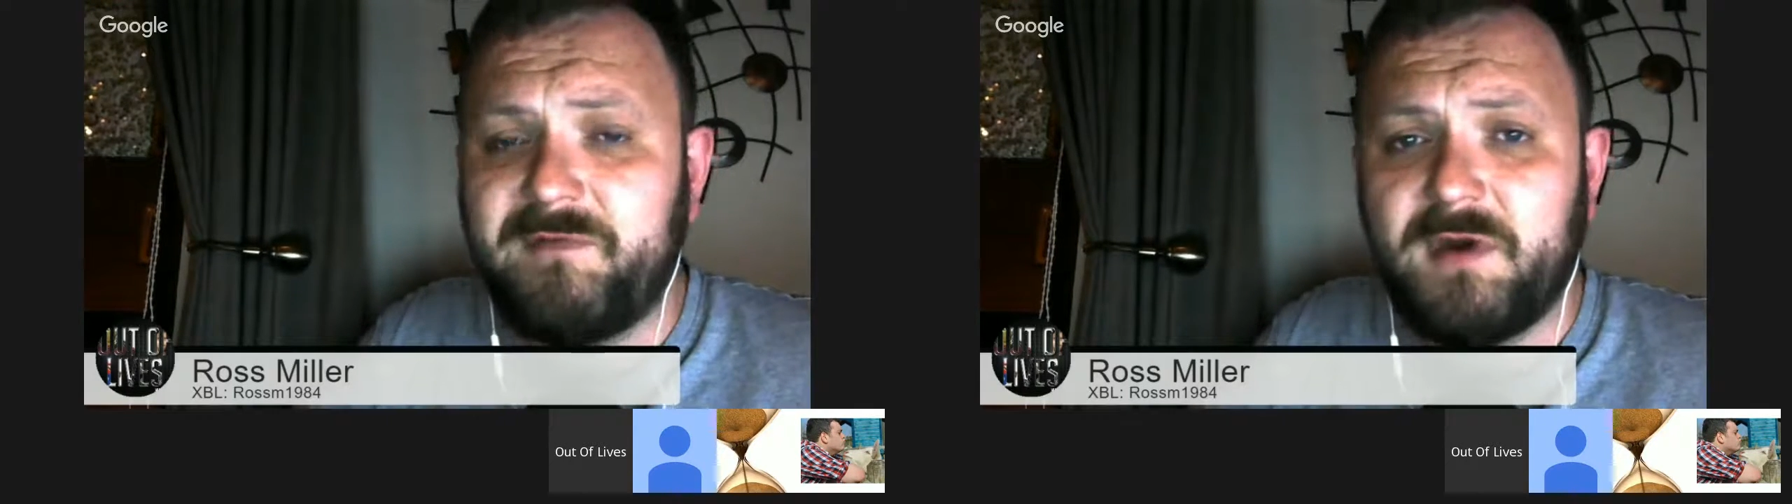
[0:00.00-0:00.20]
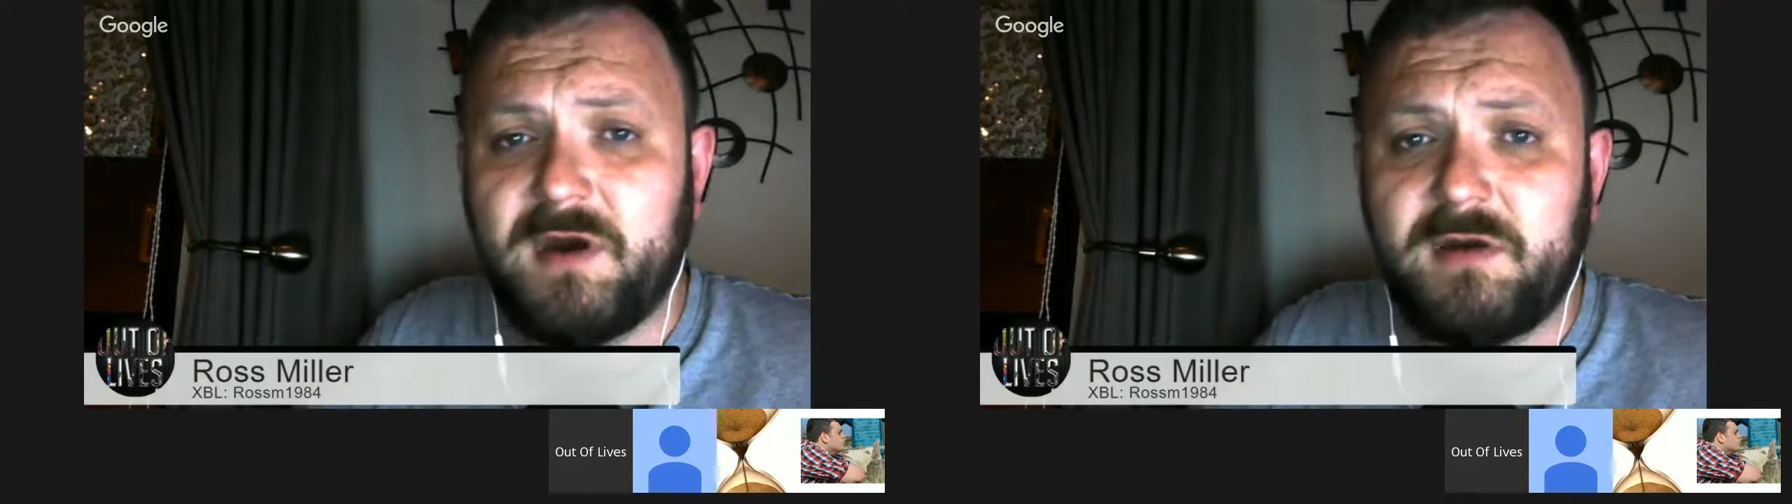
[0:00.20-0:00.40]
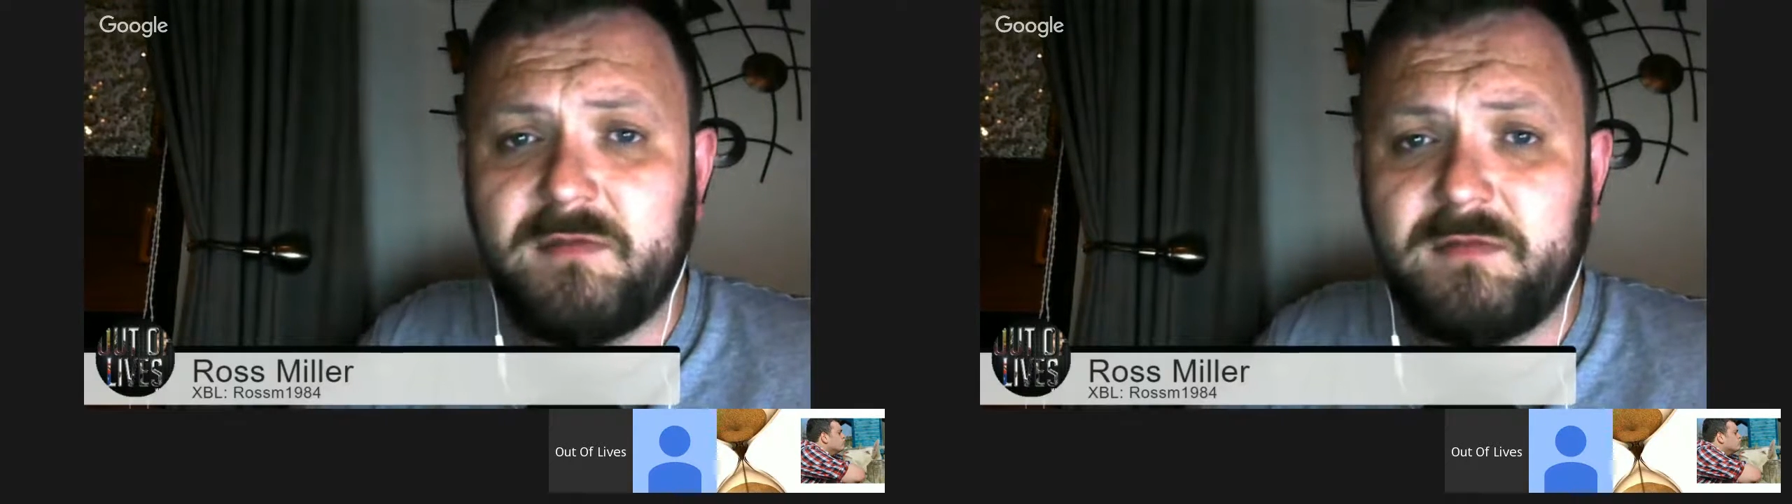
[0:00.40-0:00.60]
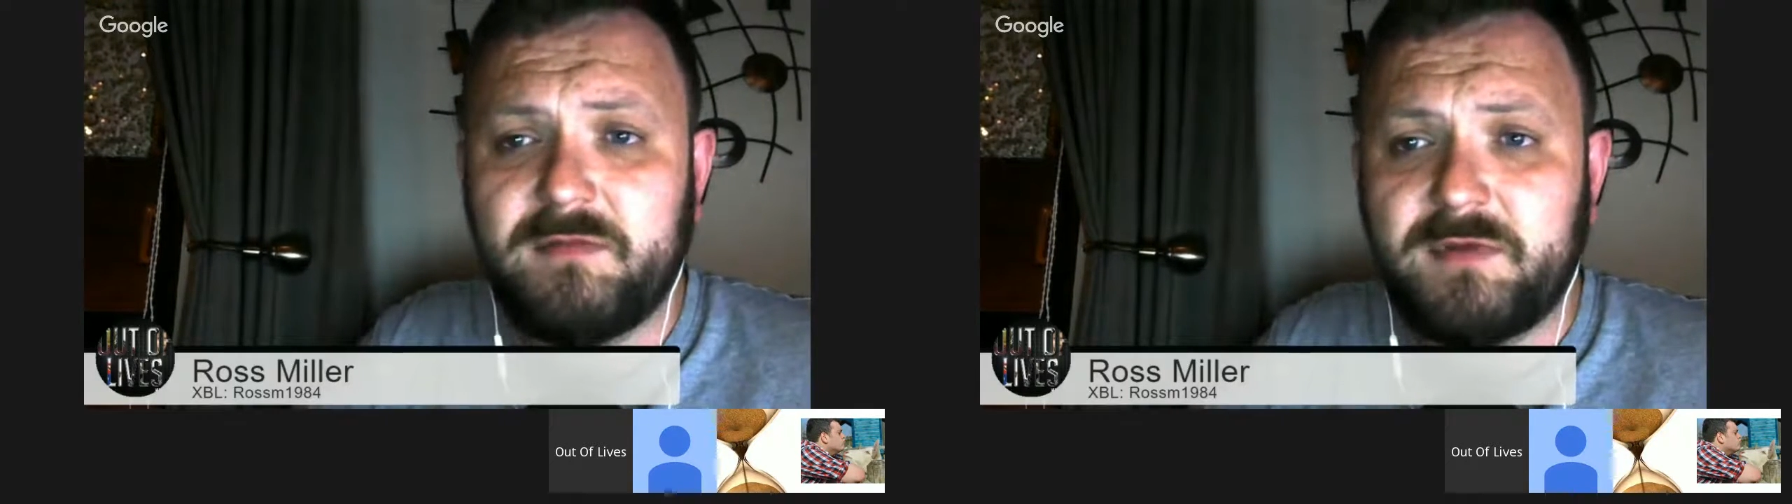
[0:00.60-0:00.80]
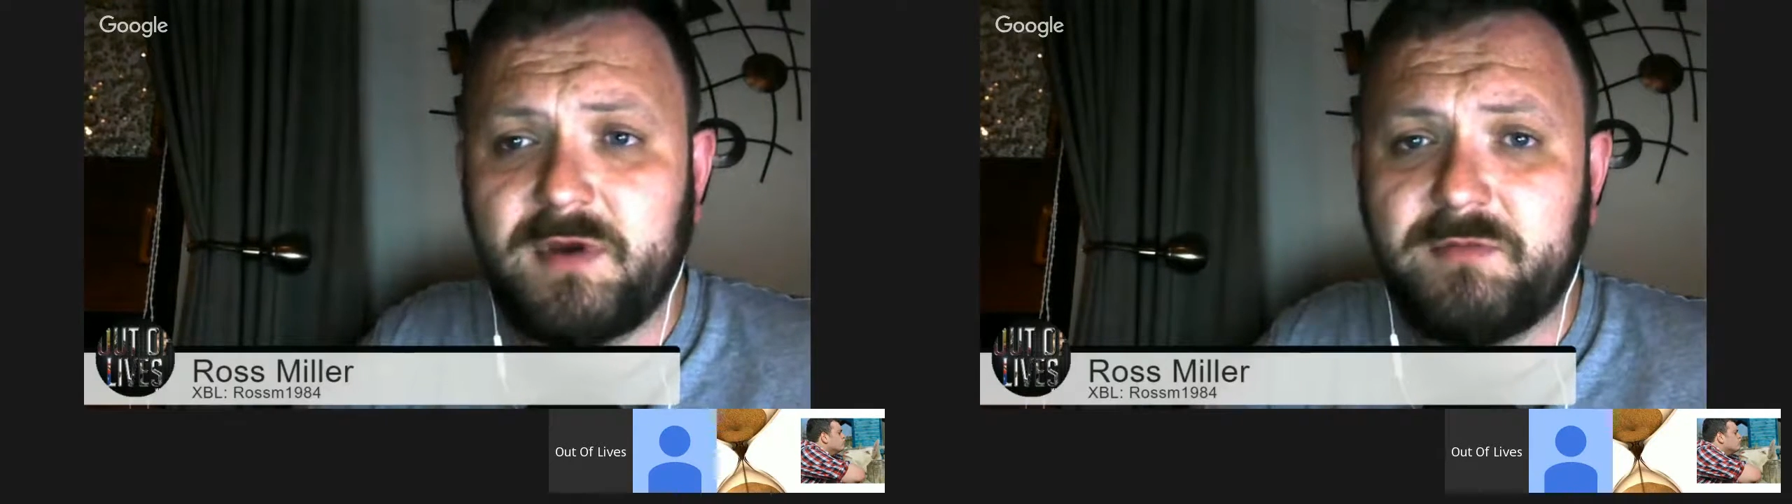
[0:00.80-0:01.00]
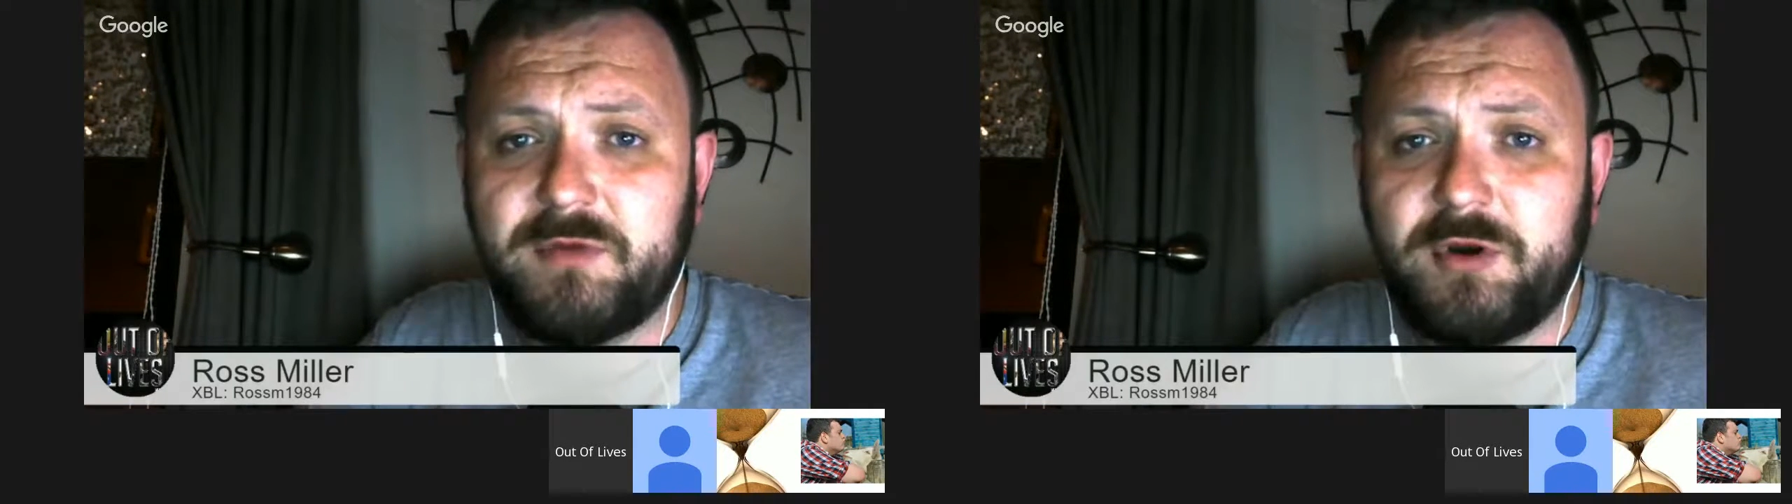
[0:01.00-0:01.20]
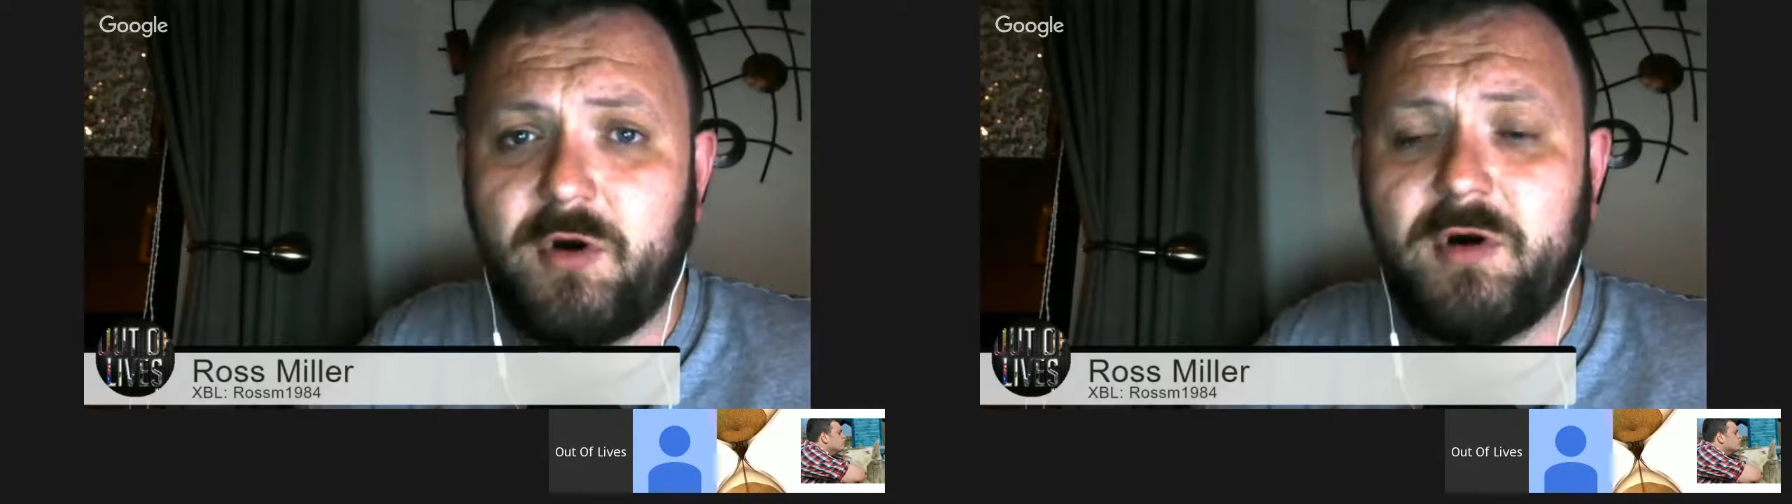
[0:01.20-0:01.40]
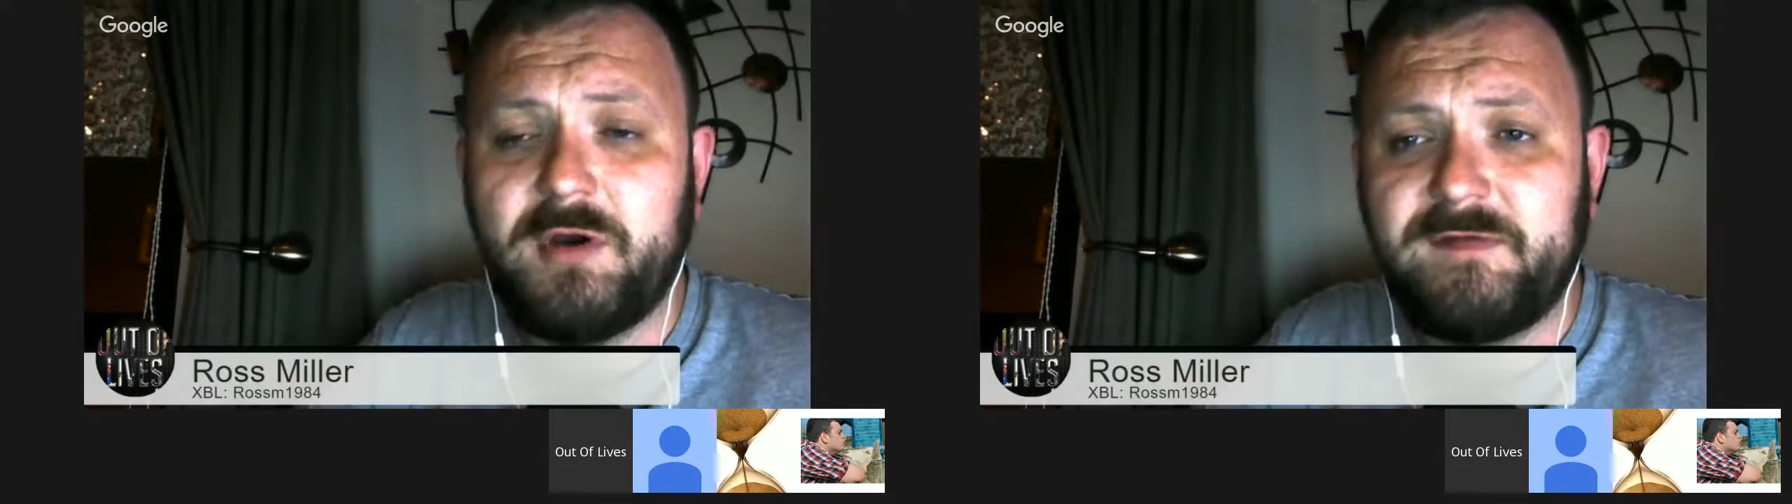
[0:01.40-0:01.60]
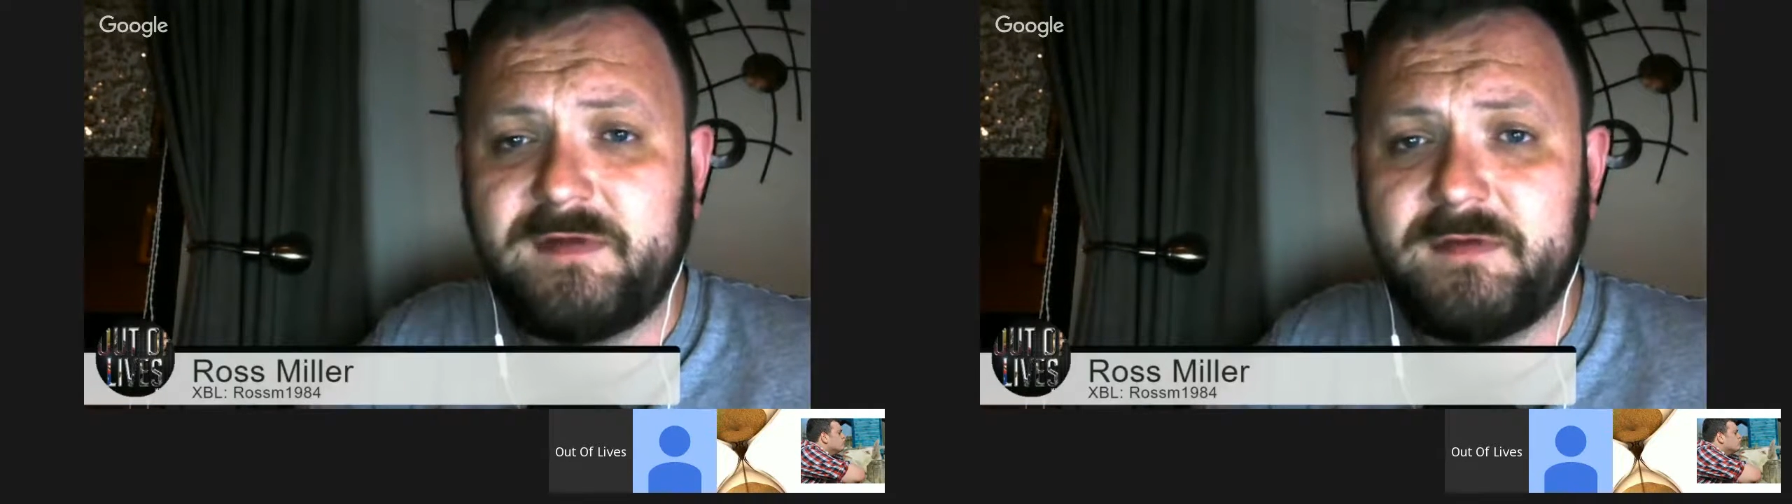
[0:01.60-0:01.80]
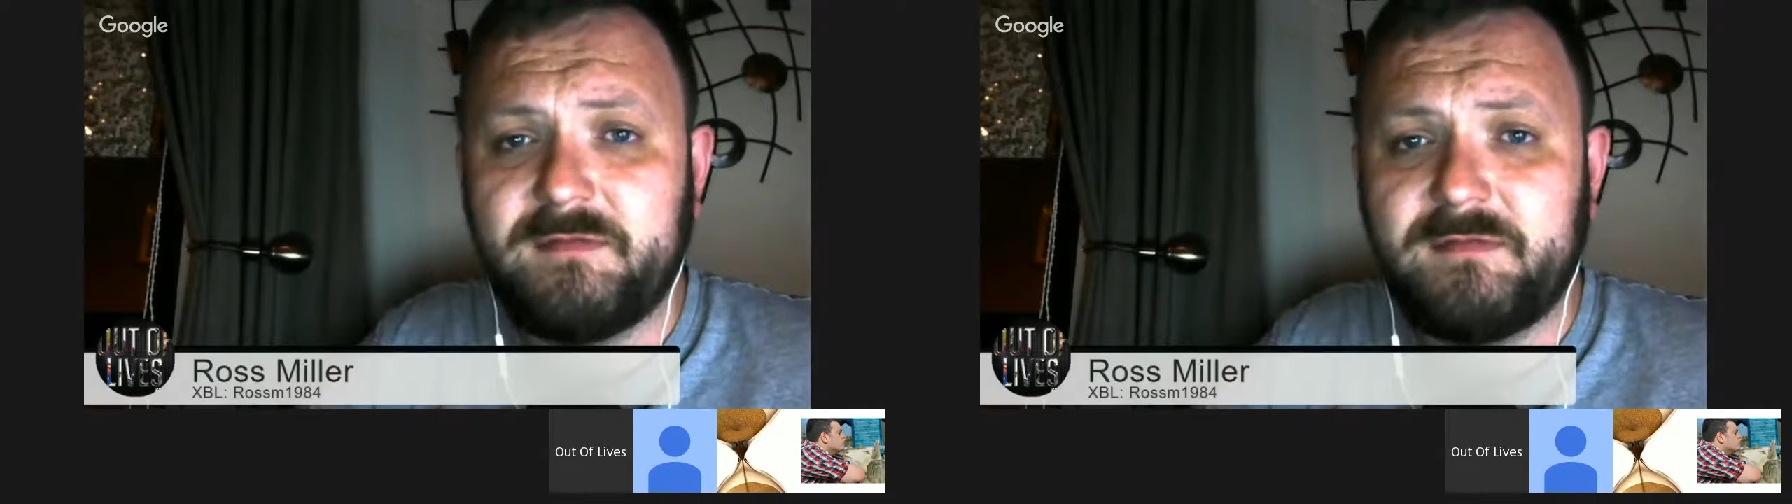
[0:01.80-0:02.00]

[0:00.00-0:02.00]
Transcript: your CODs and